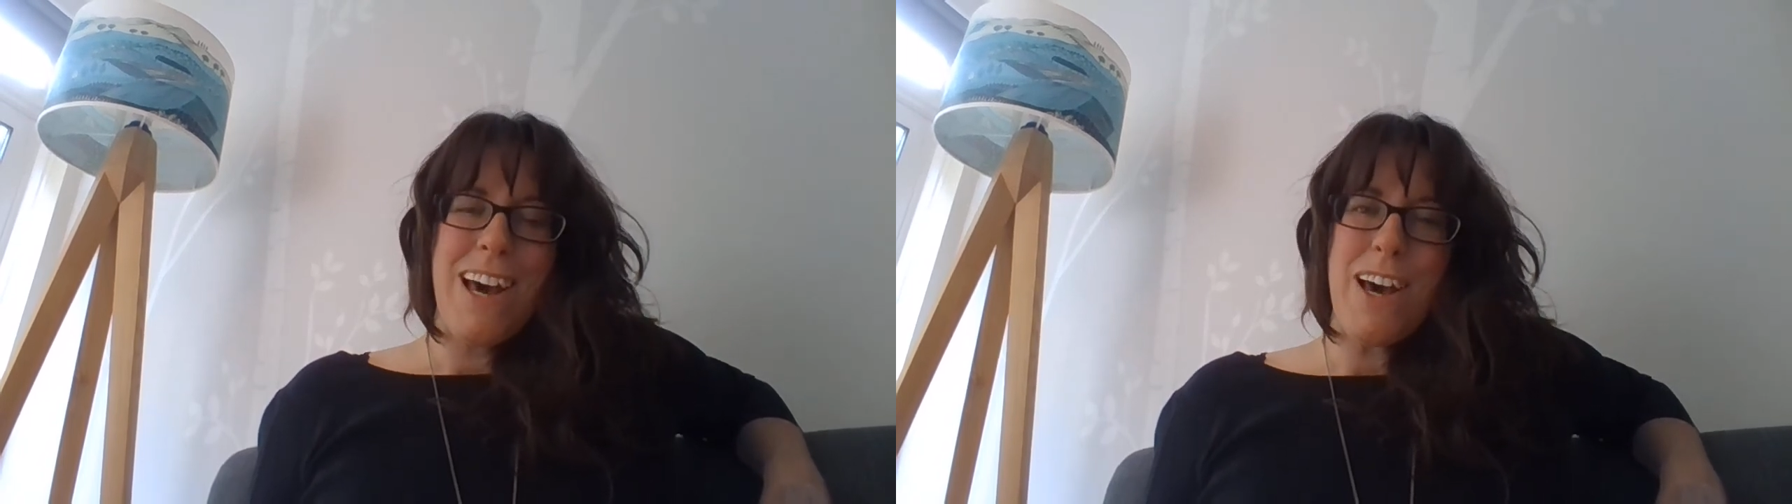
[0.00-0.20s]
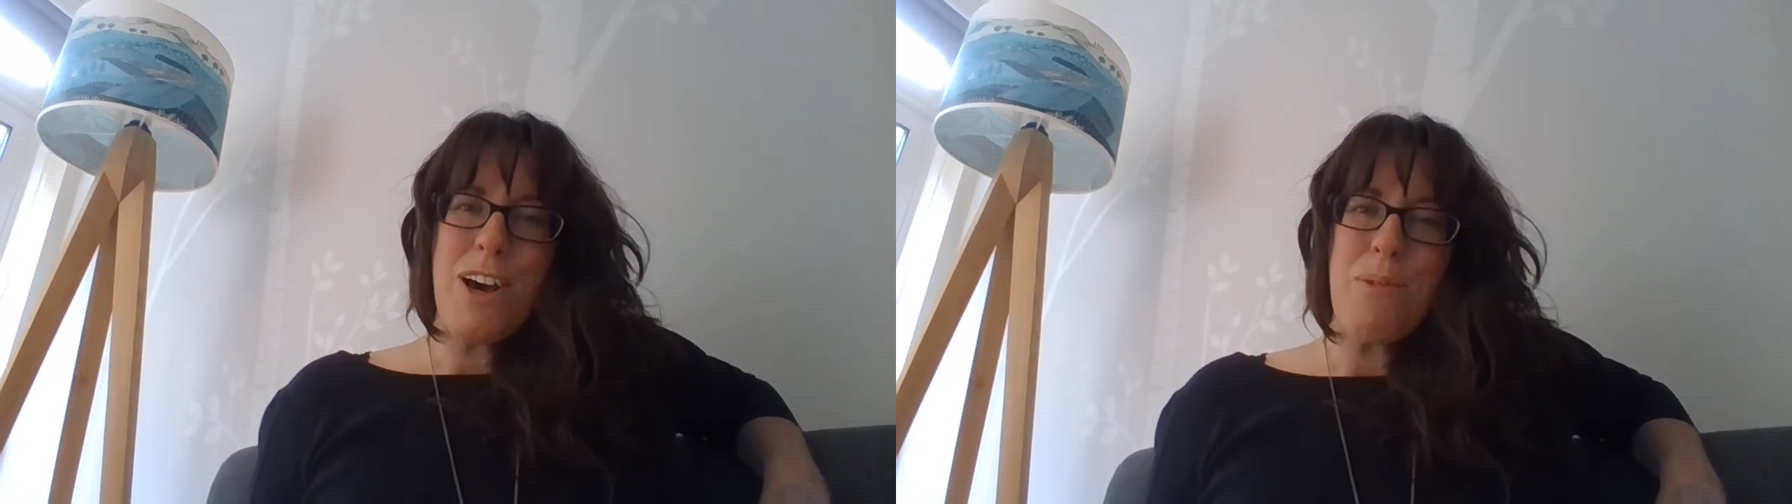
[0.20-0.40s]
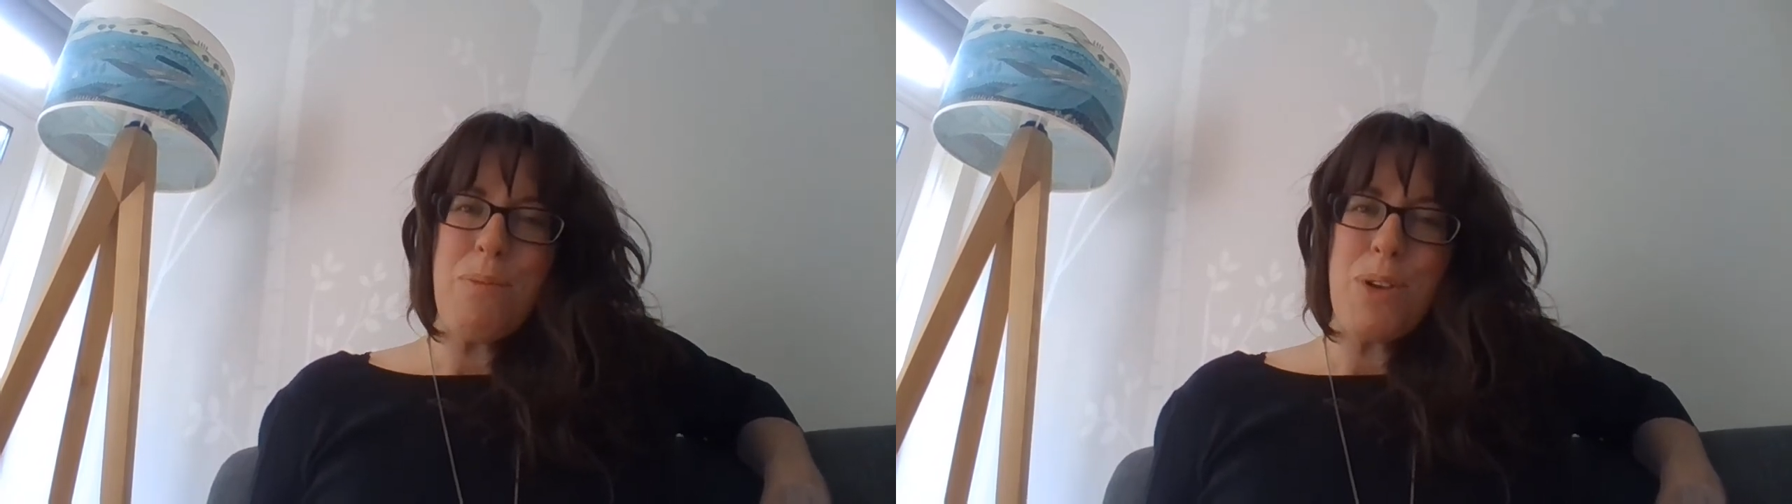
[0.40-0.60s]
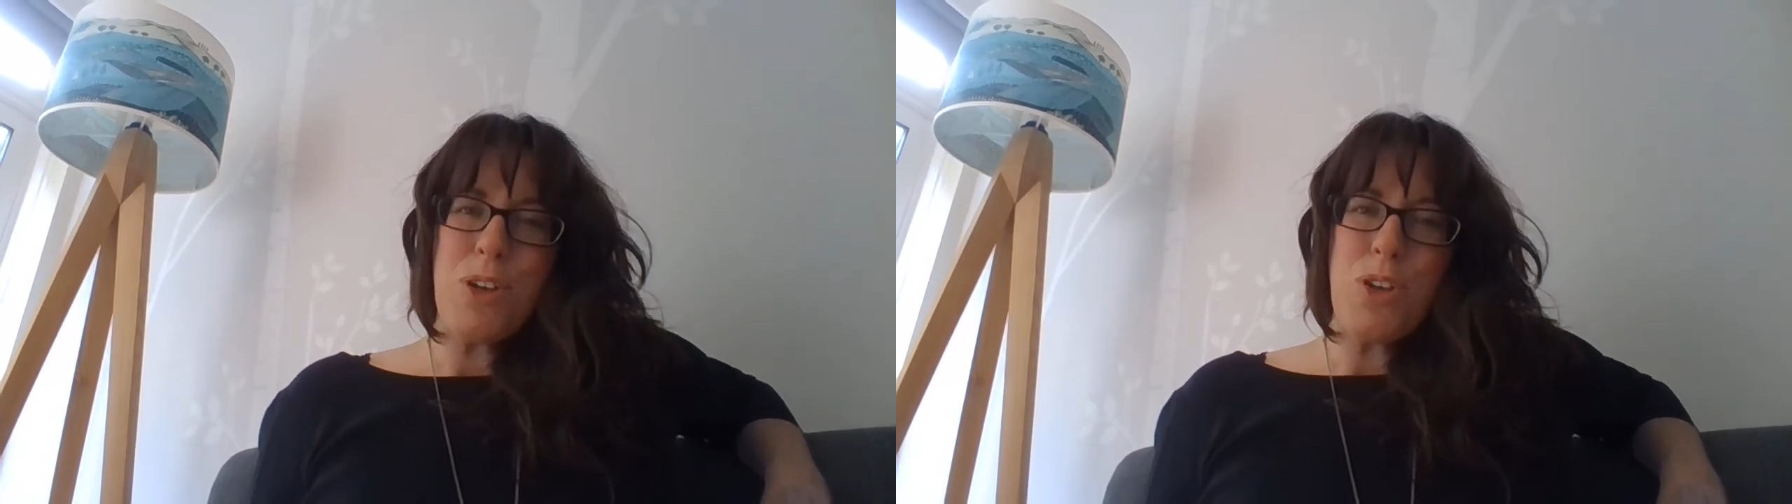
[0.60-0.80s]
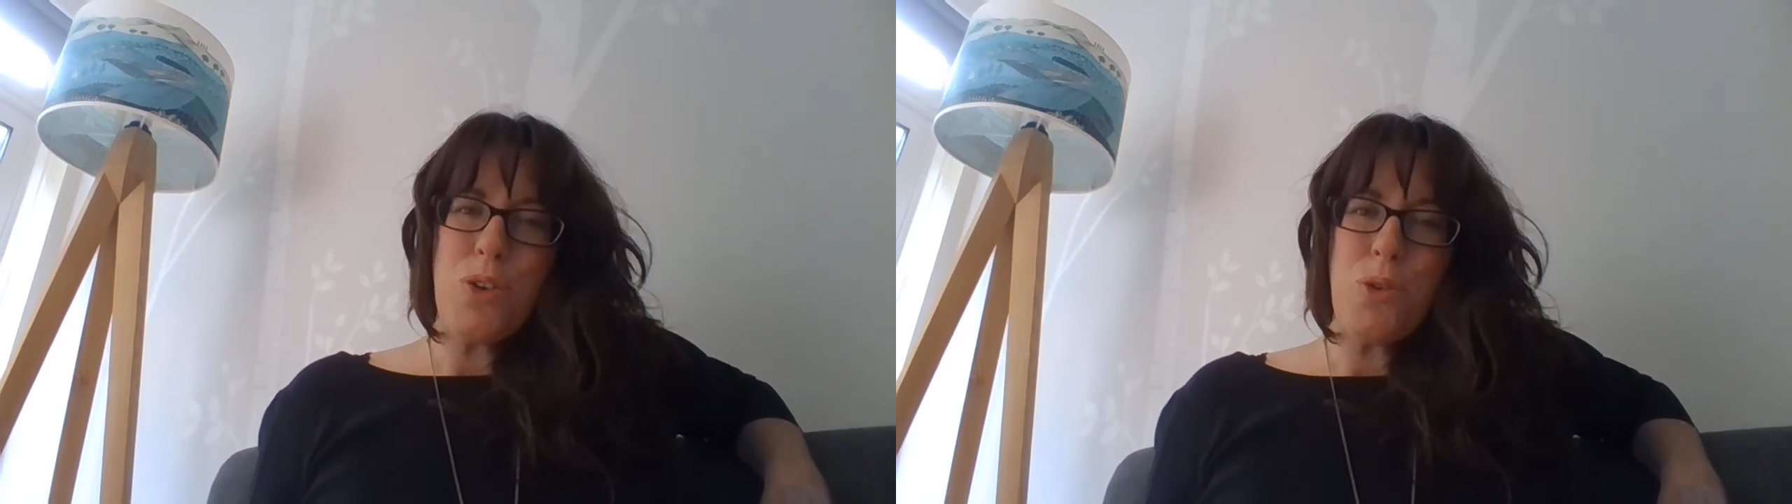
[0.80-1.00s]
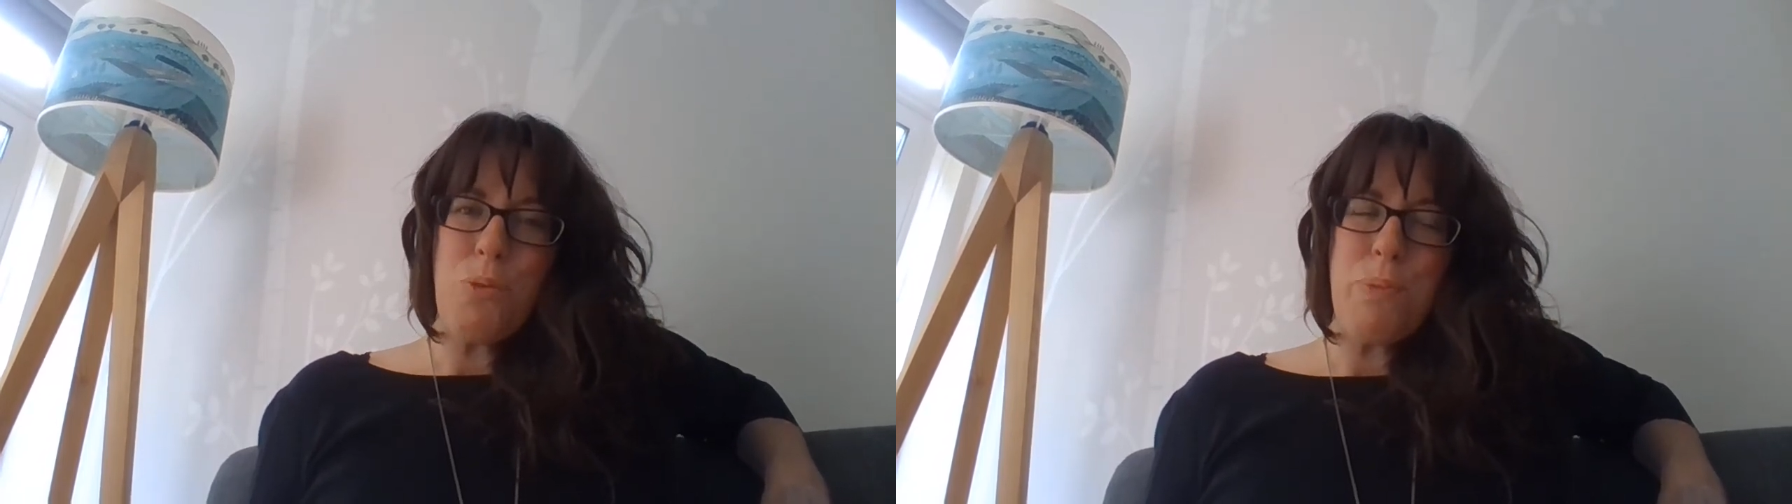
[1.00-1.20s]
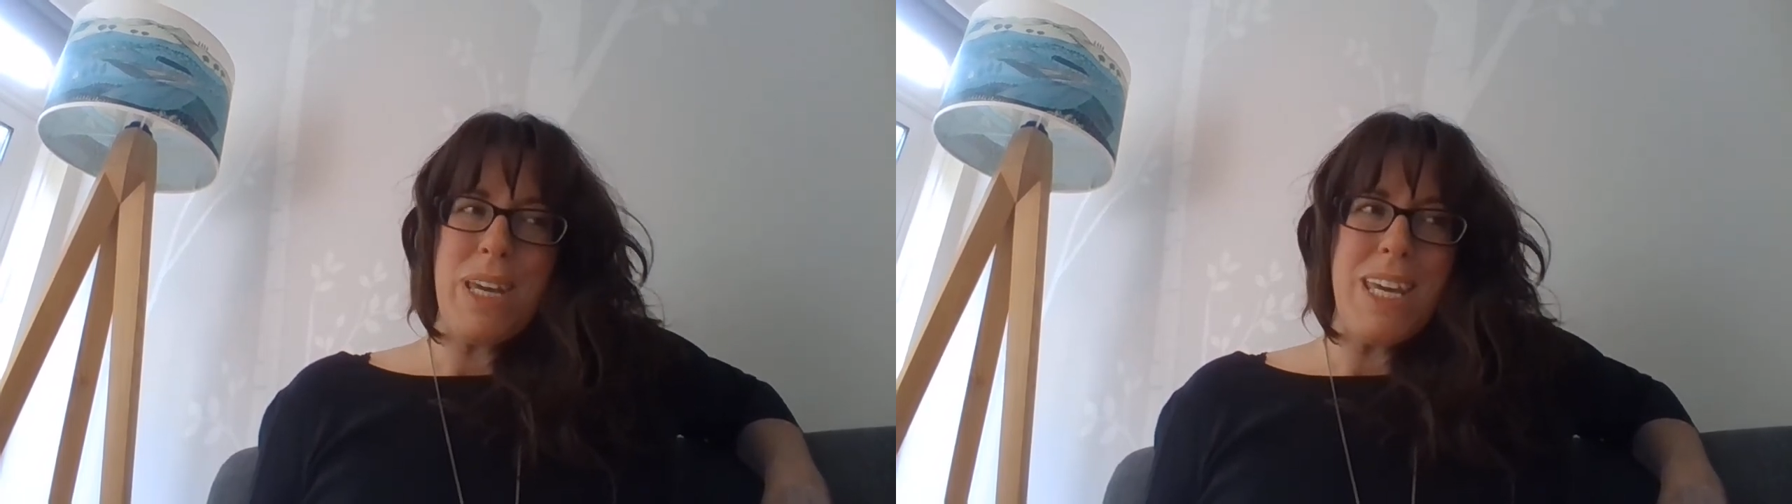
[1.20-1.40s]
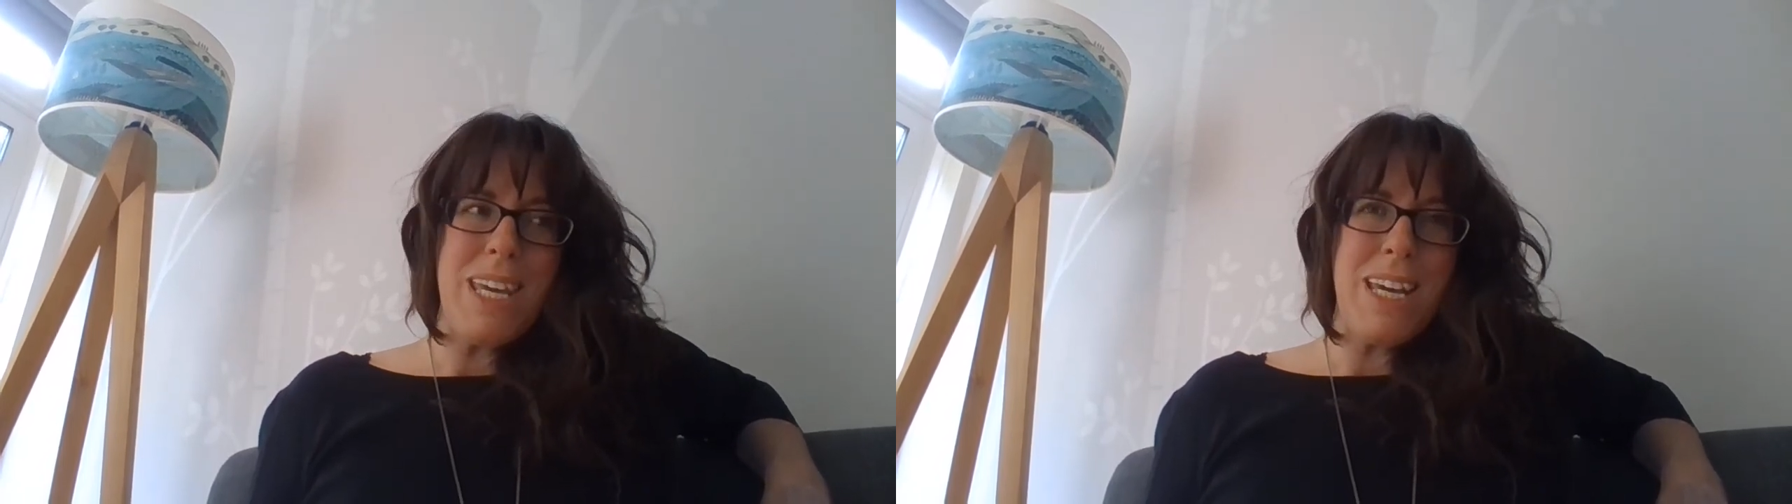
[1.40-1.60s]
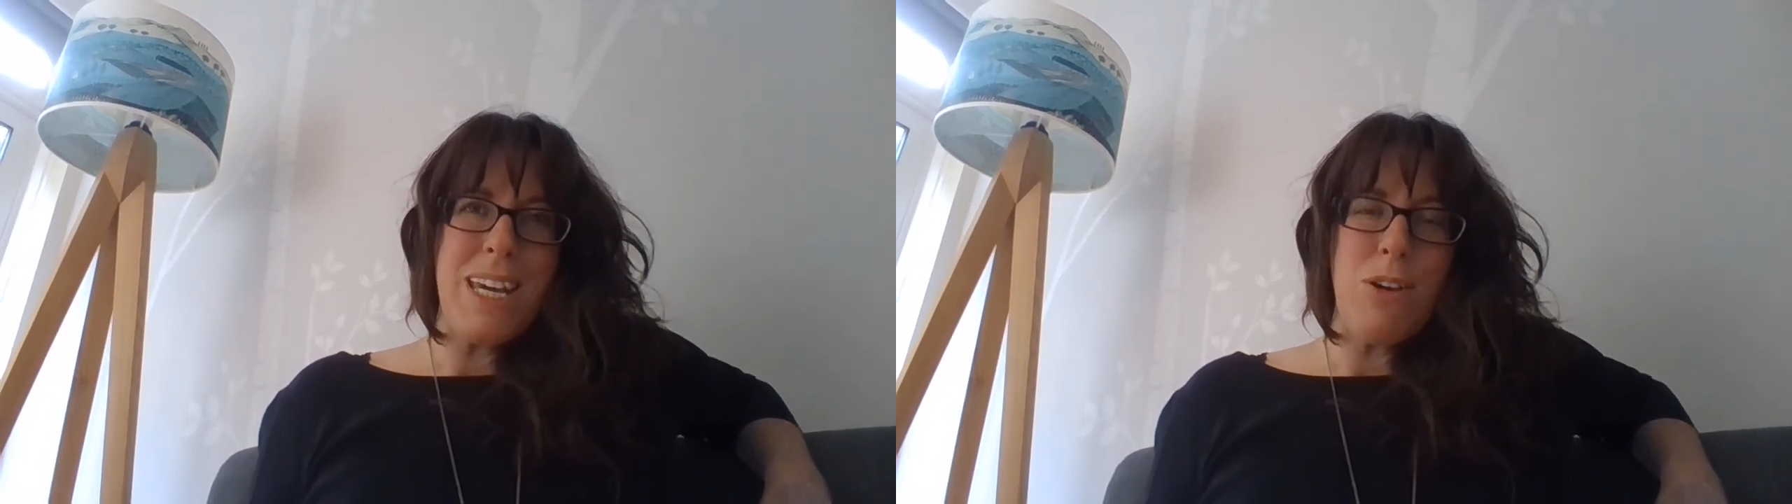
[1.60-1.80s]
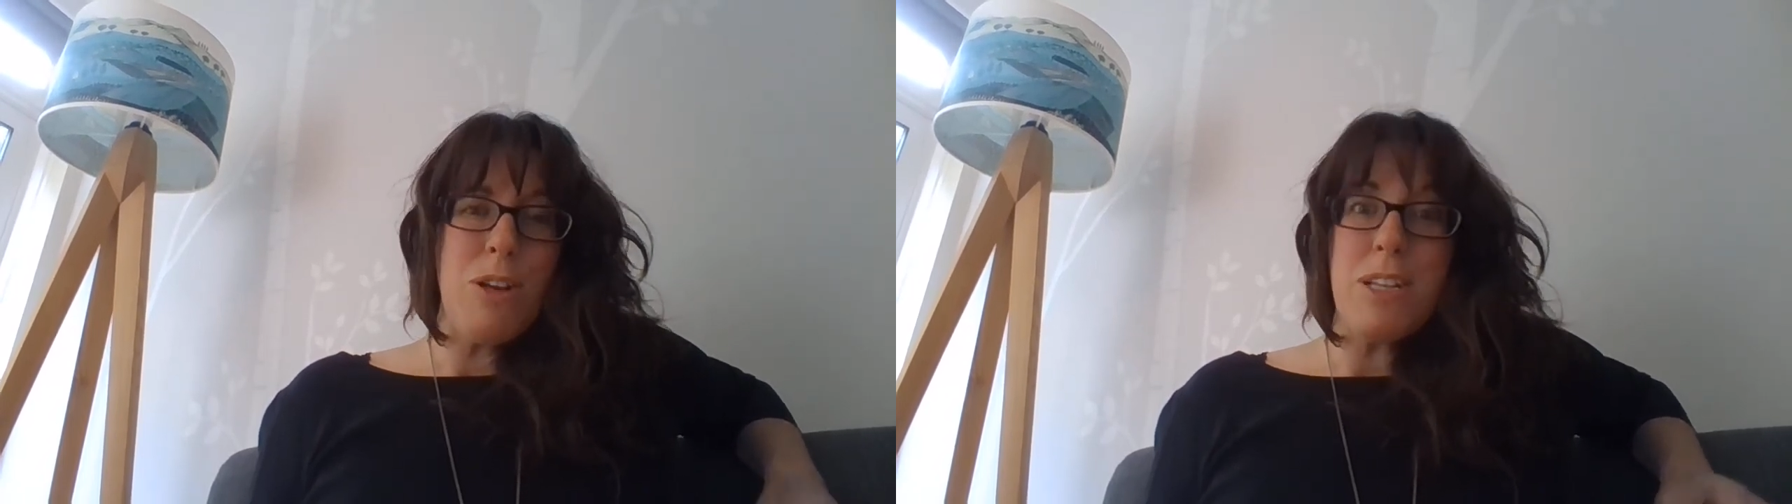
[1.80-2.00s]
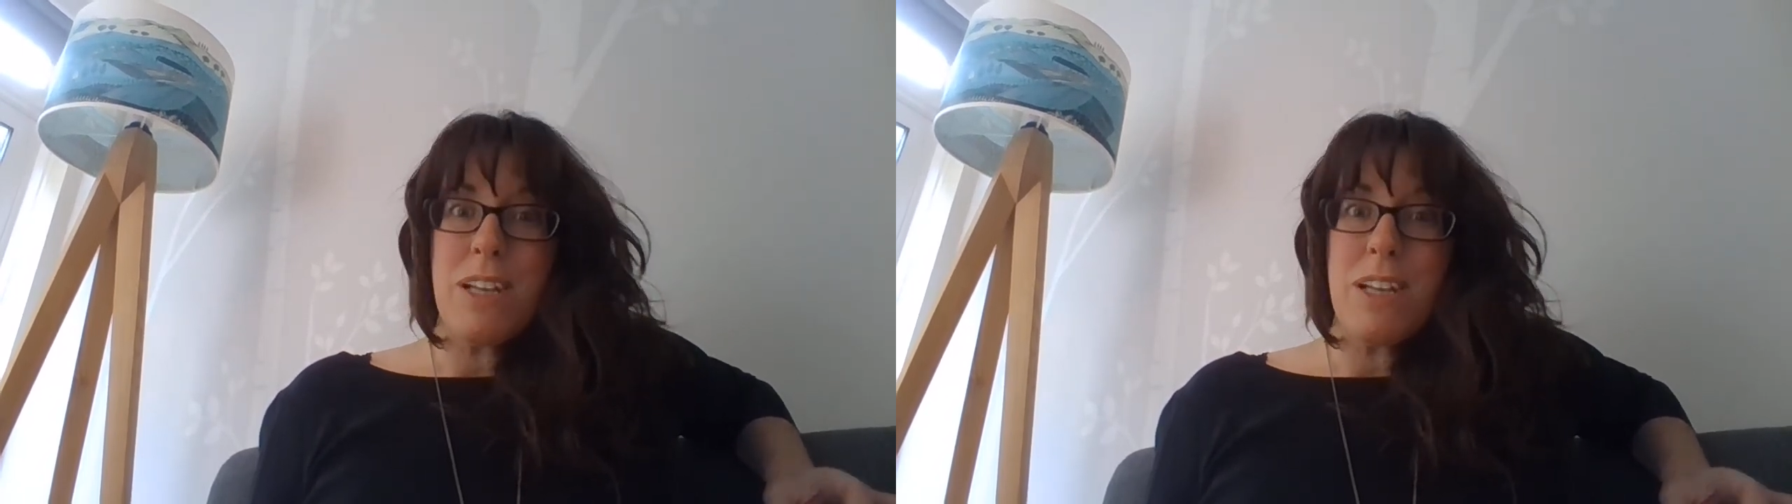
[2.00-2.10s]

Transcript: it's